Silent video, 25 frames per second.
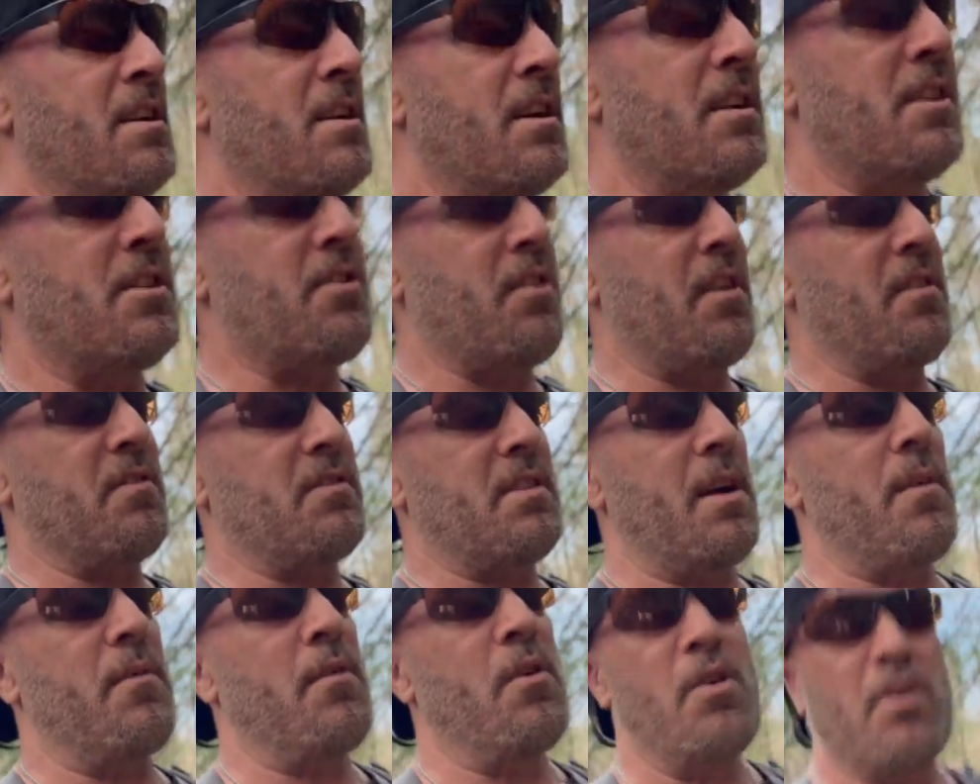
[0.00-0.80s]
So every
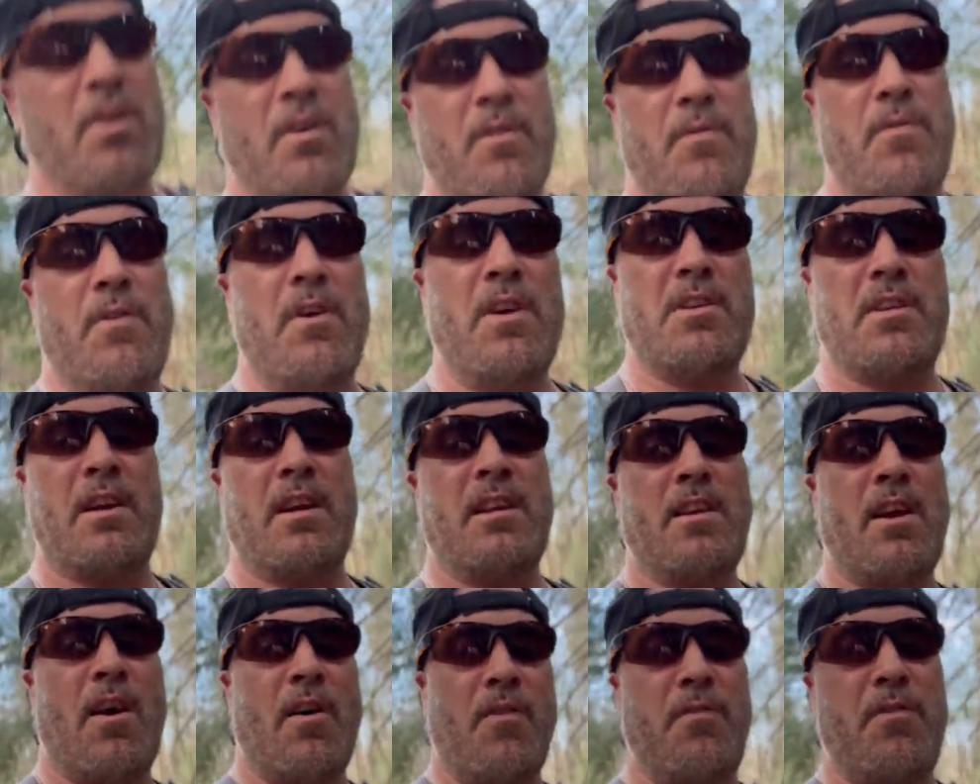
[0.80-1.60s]
time I hook a fish, I
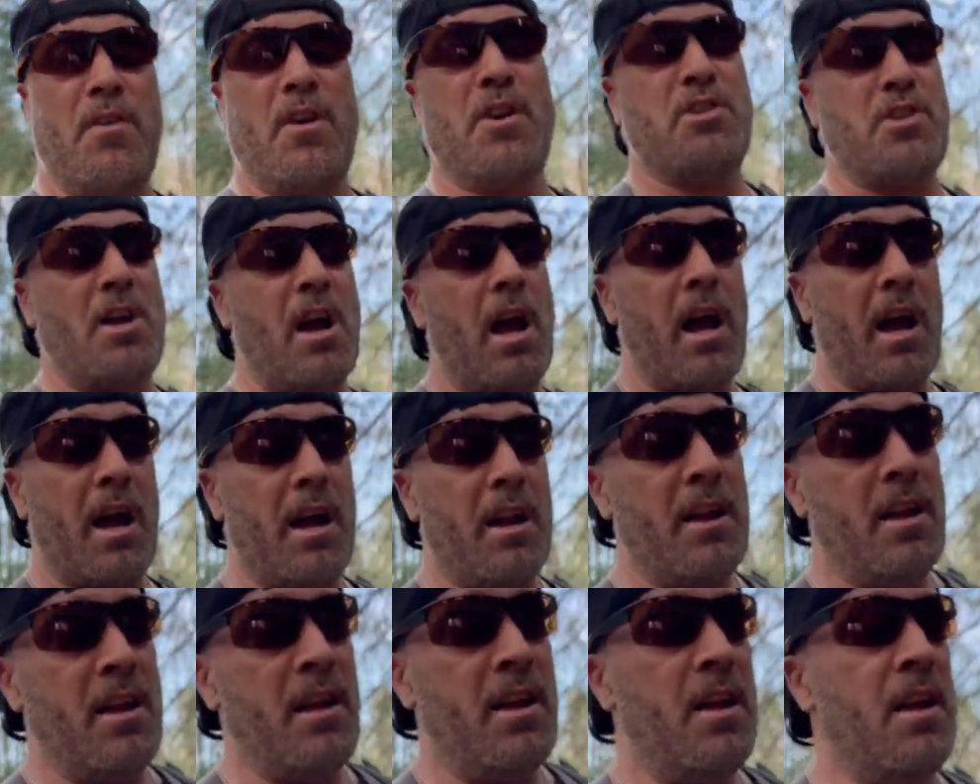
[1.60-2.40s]
yell "fish
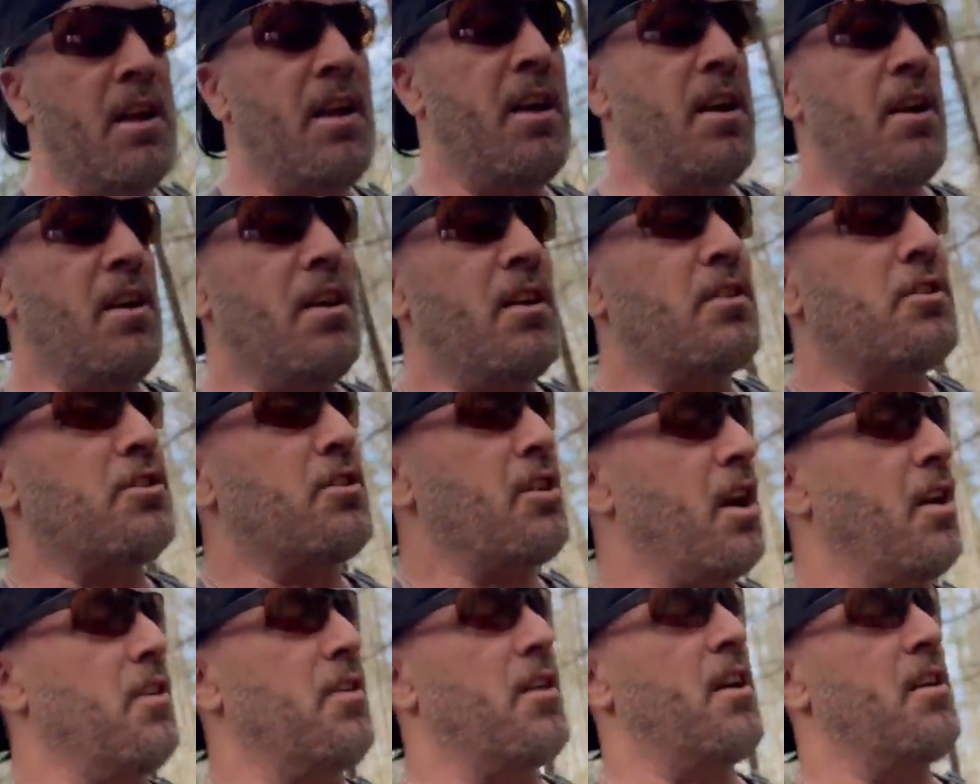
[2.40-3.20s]
on," See
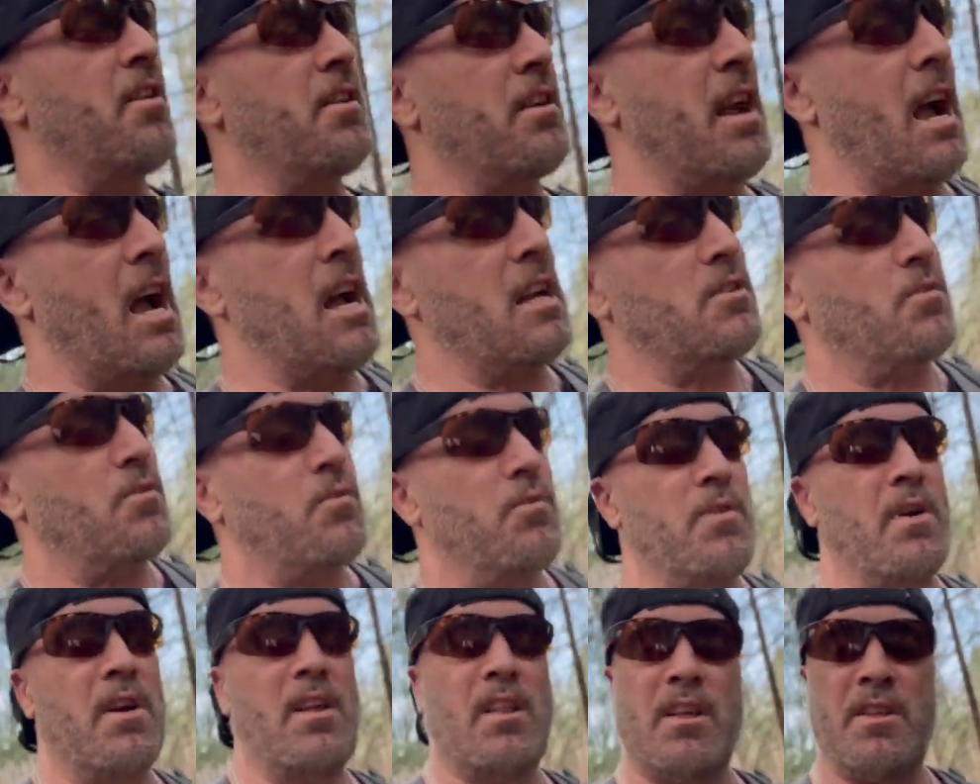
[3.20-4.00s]
all the other guys would
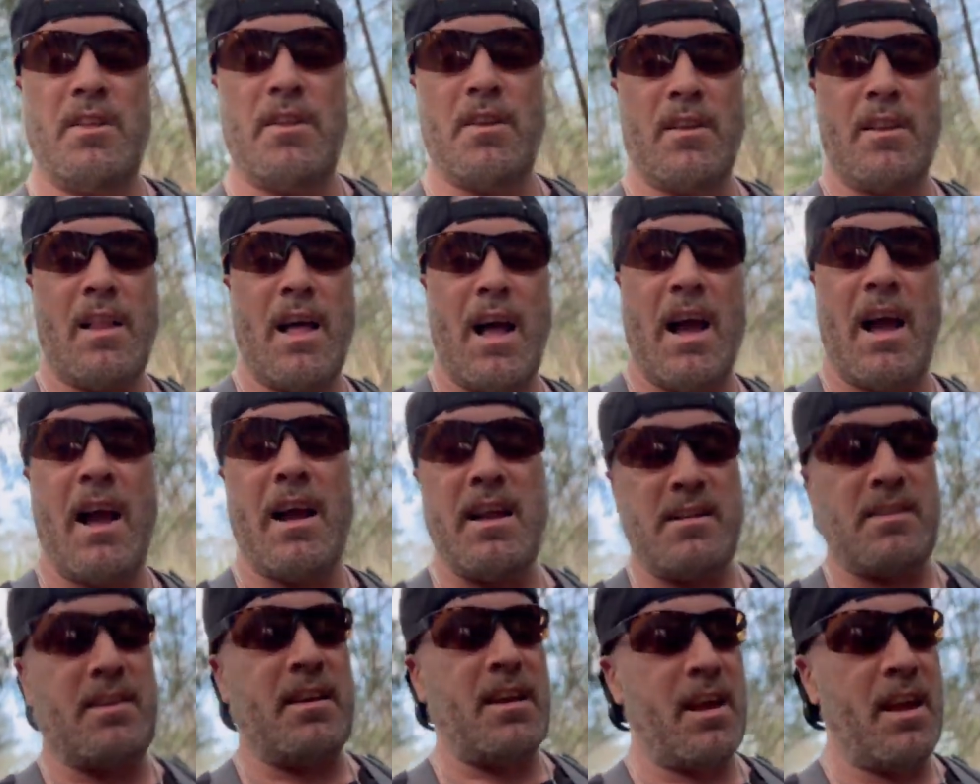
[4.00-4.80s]
reel in their
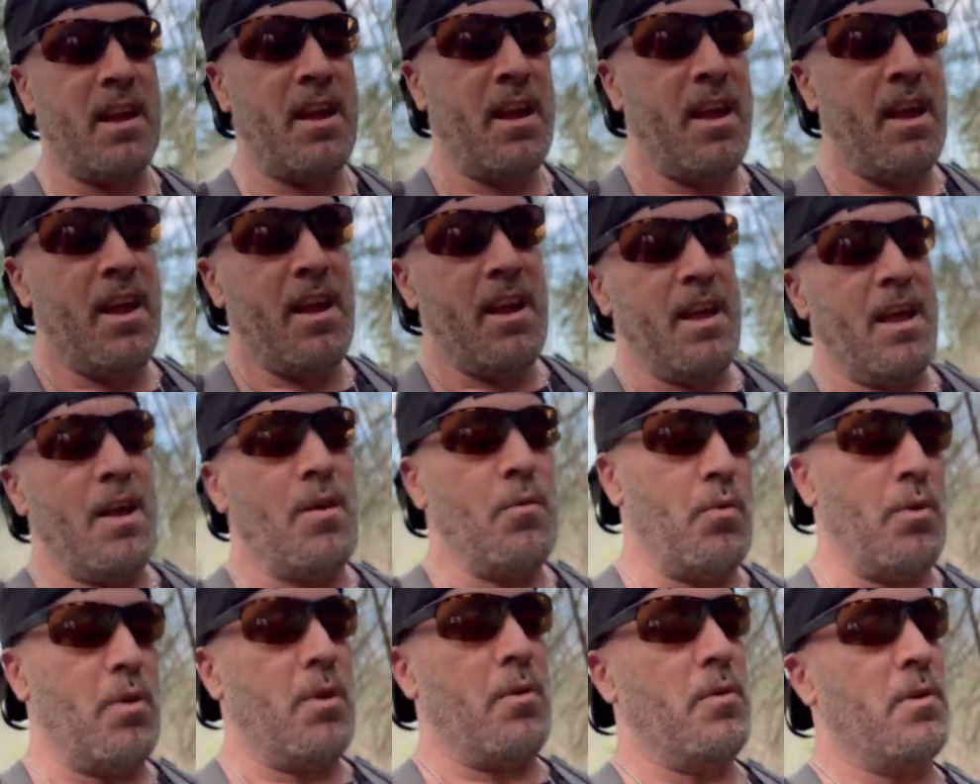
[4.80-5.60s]
lines,
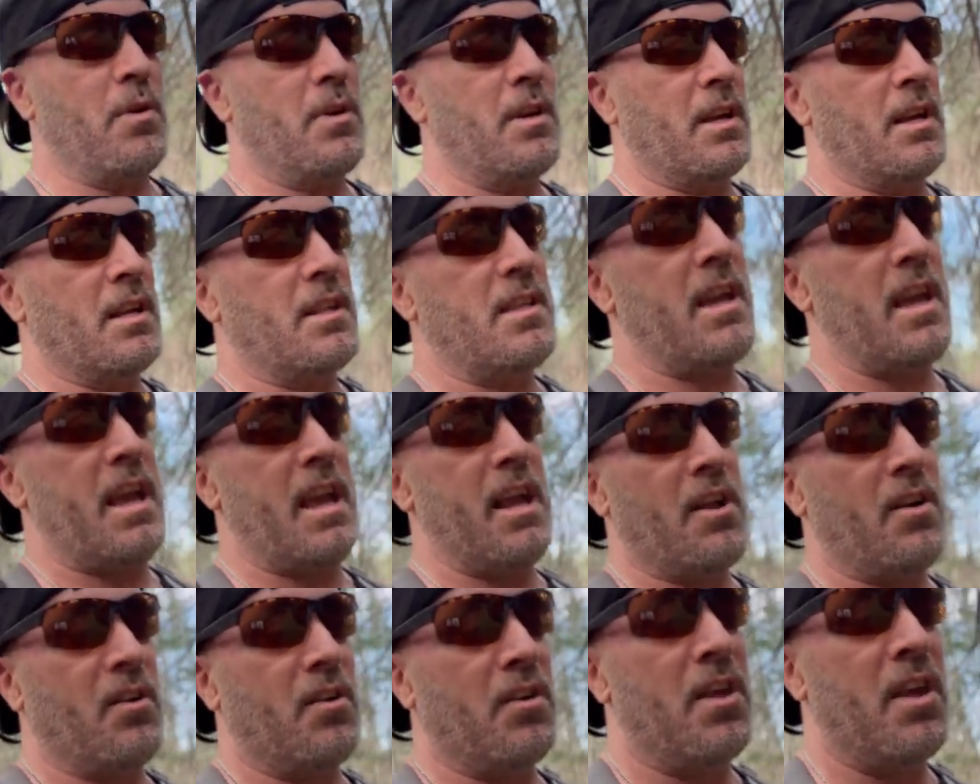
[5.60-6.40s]
and we wouldn't get
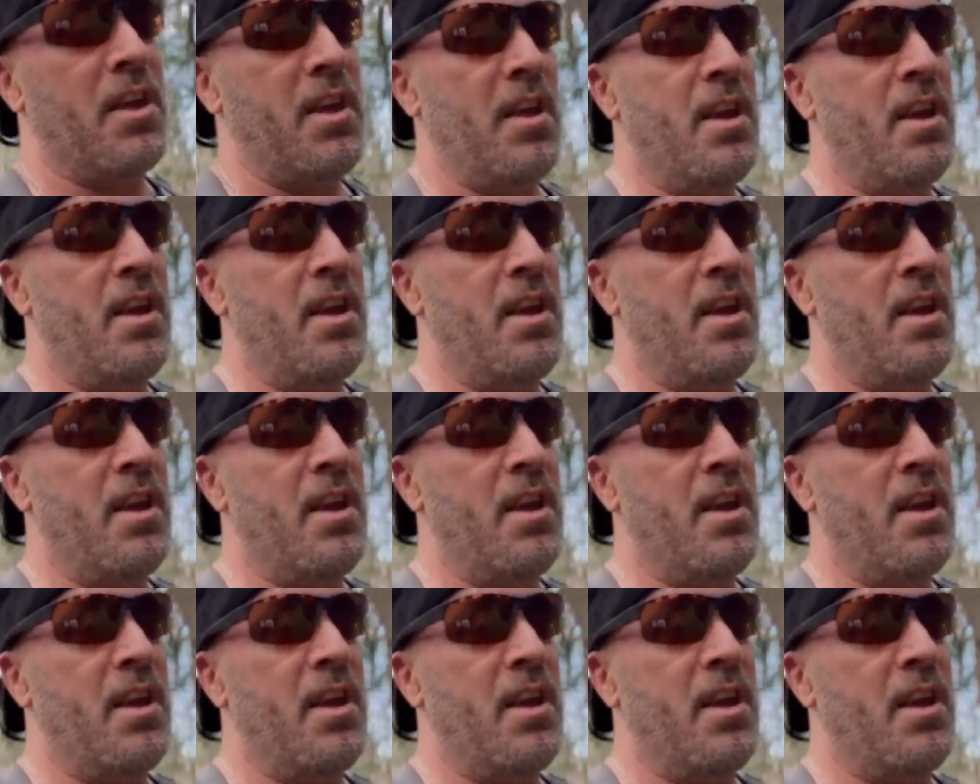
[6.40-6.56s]
tangled